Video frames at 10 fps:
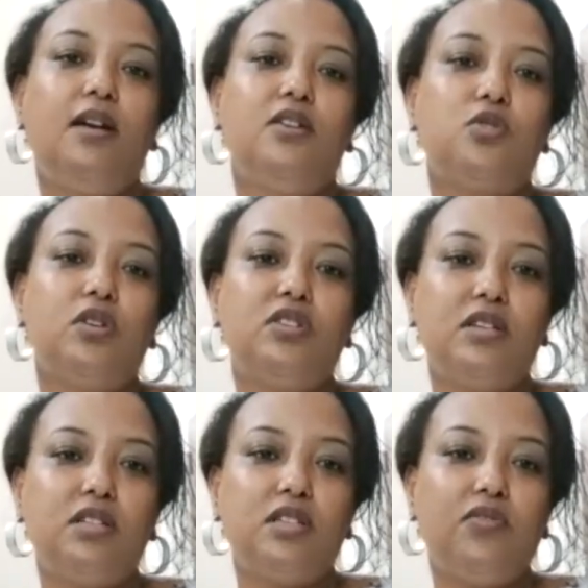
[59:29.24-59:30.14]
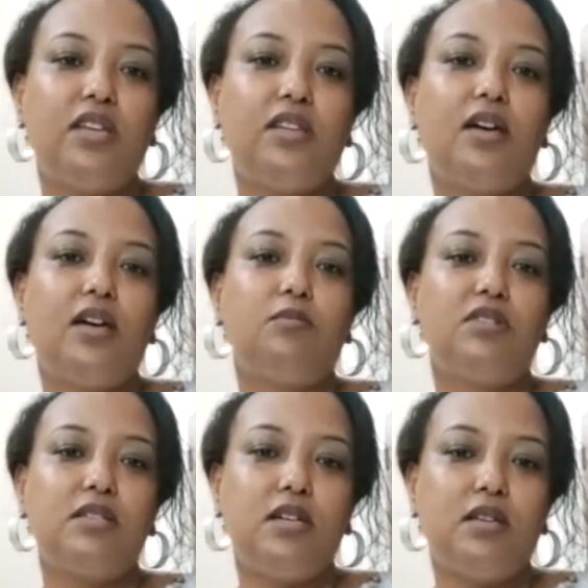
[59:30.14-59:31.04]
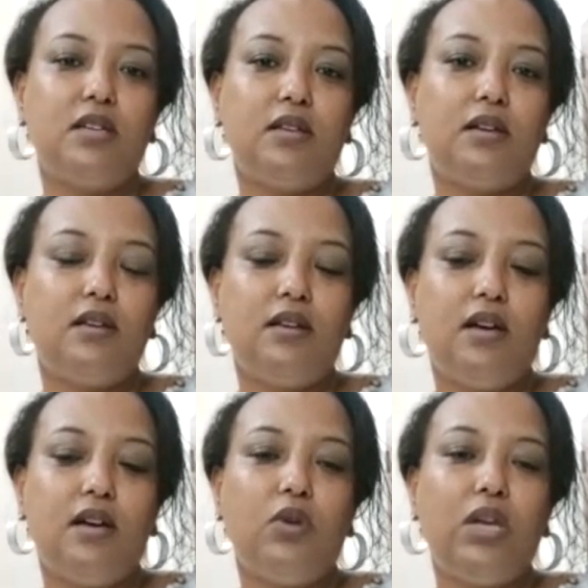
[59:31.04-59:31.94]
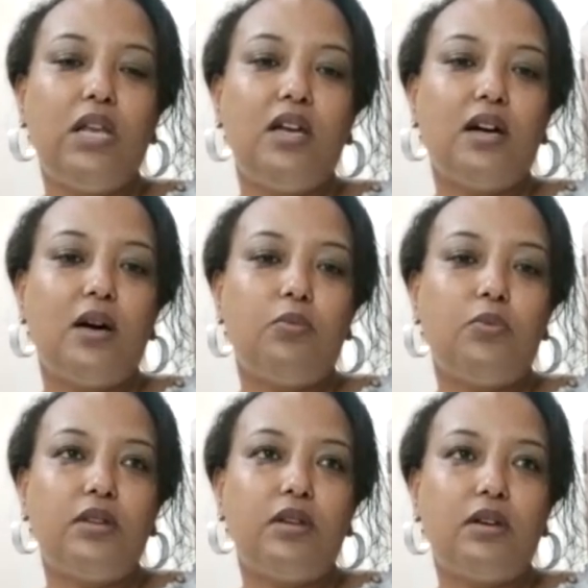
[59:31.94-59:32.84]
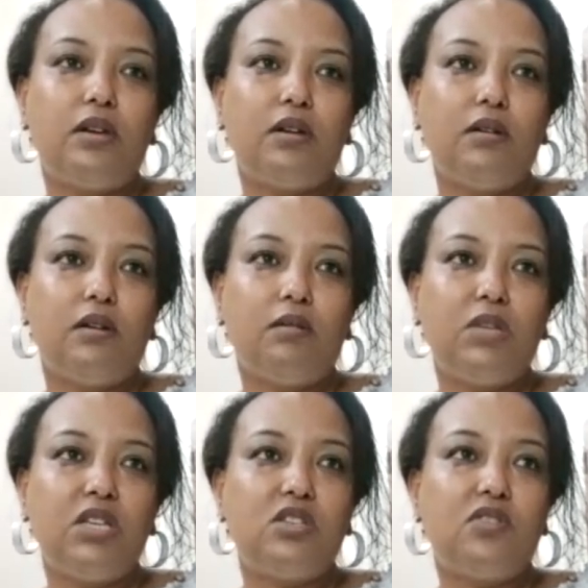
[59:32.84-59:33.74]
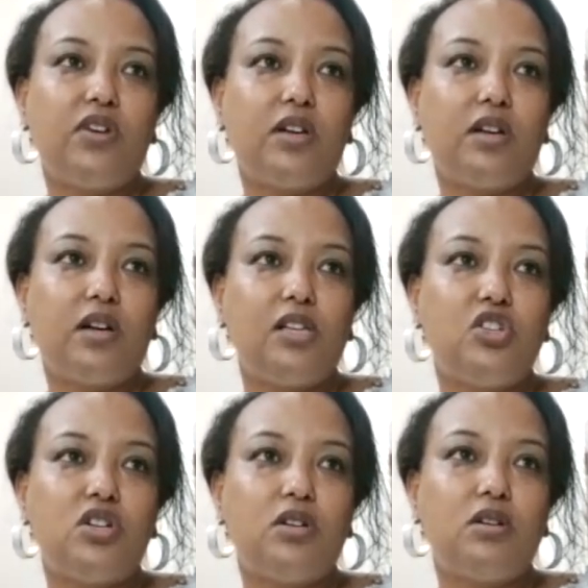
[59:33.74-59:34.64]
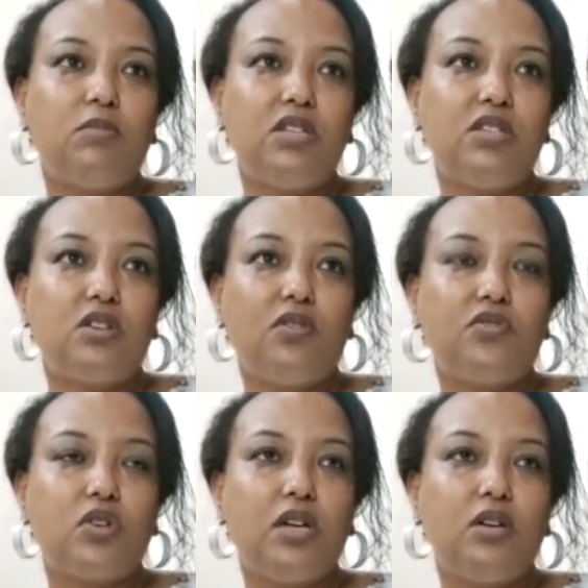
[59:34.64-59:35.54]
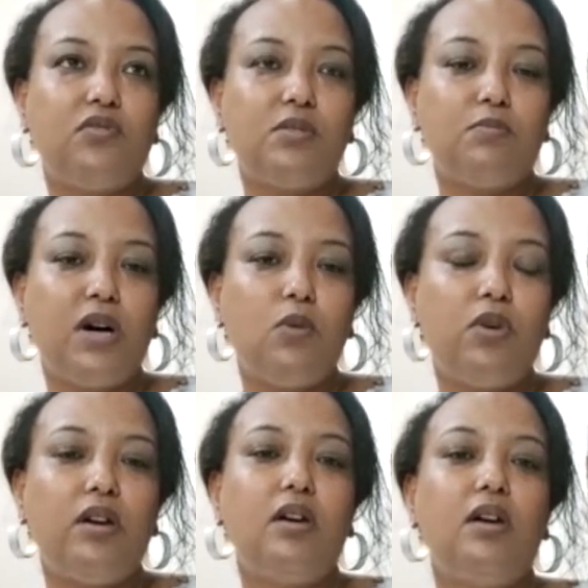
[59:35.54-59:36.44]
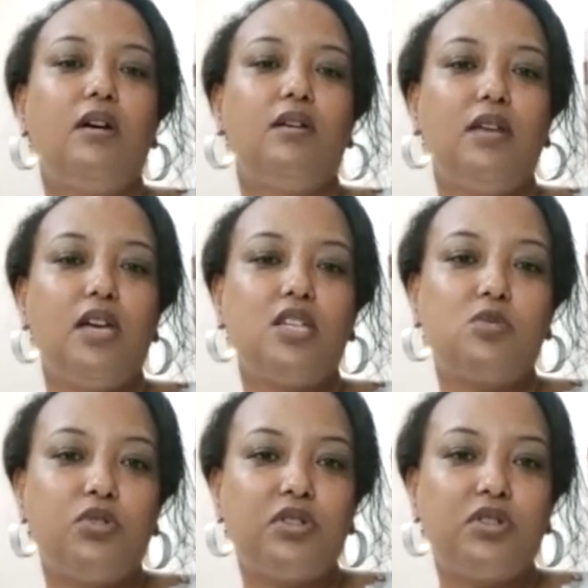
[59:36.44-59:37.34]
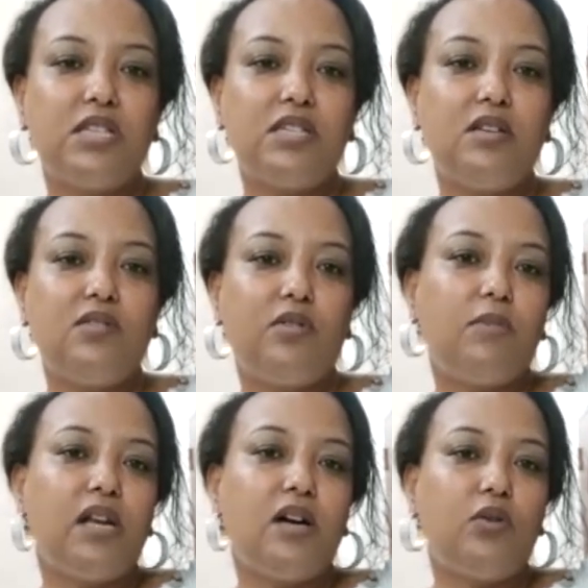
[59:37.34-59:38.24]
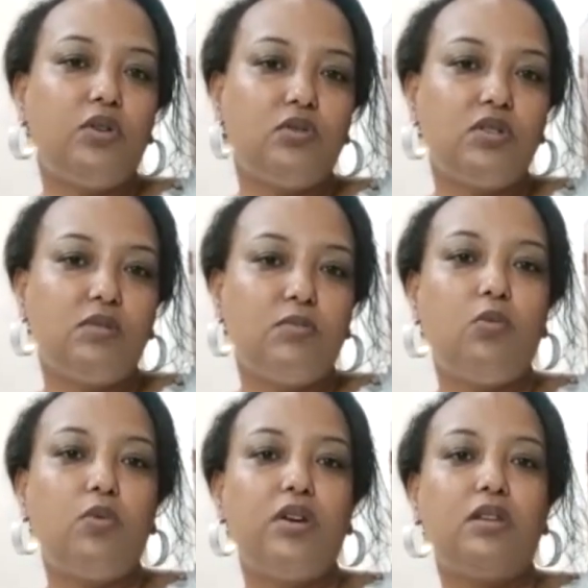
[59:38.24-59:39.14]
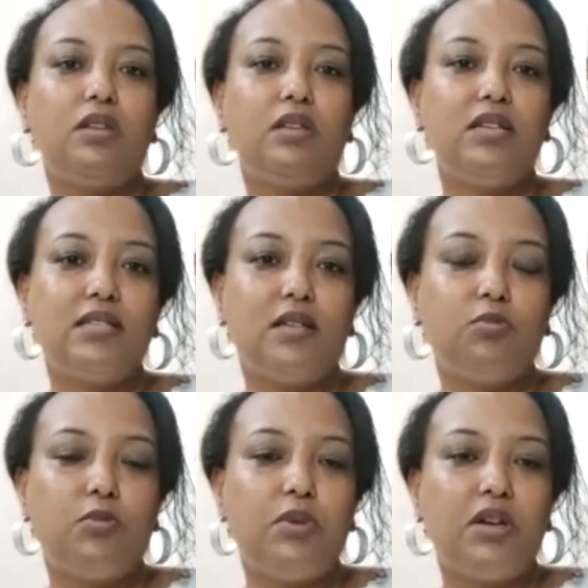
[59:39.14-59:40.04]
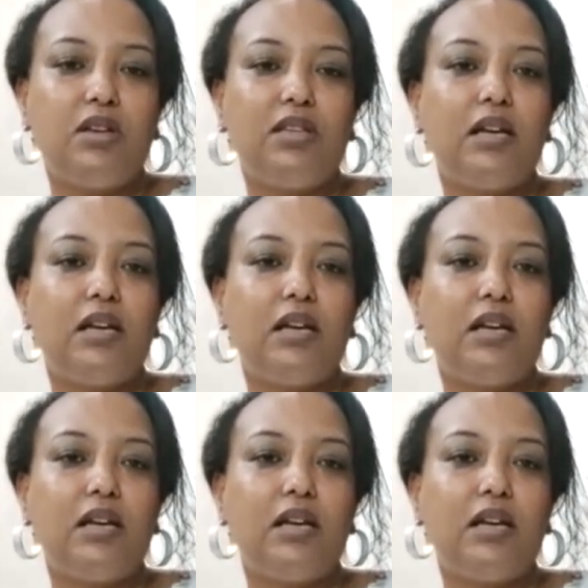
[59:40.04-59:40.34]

So you certify that seed, and then we link up with the Ministry of Agriculture, Ministry of Trade of Zimbabwe. They export the seed from Malawi to Zimbabwe, then they start preparing their